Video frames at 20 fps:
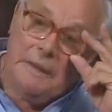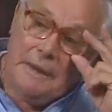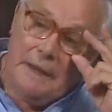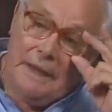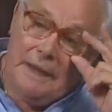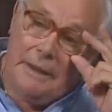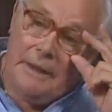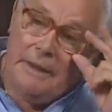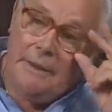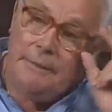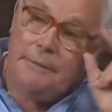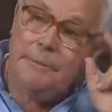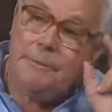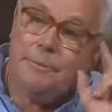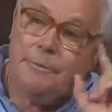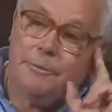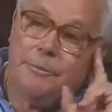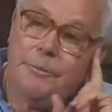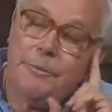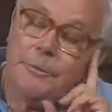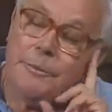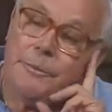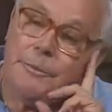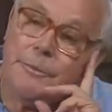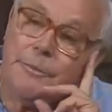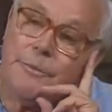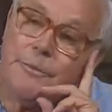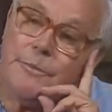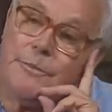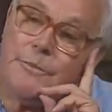Did you realize you
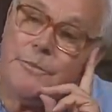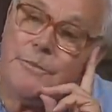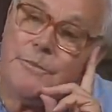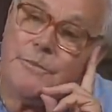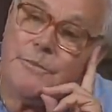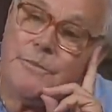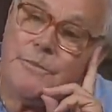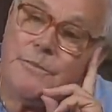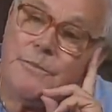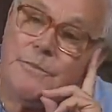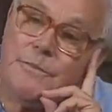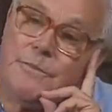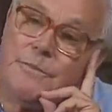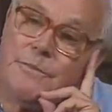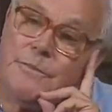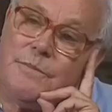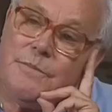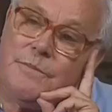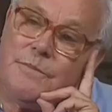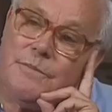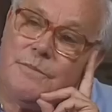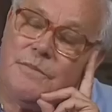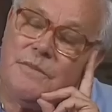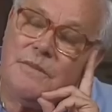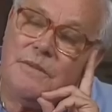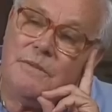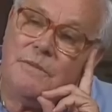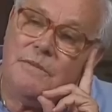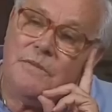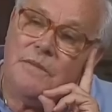were putting yourself at risk
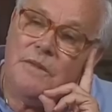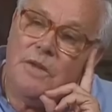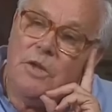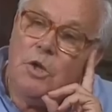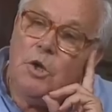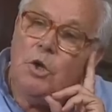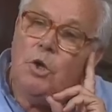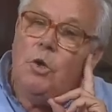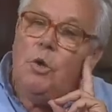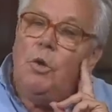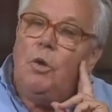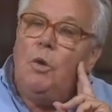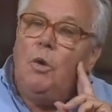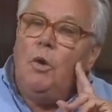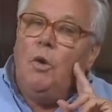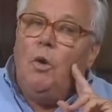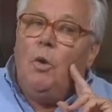by hiding him?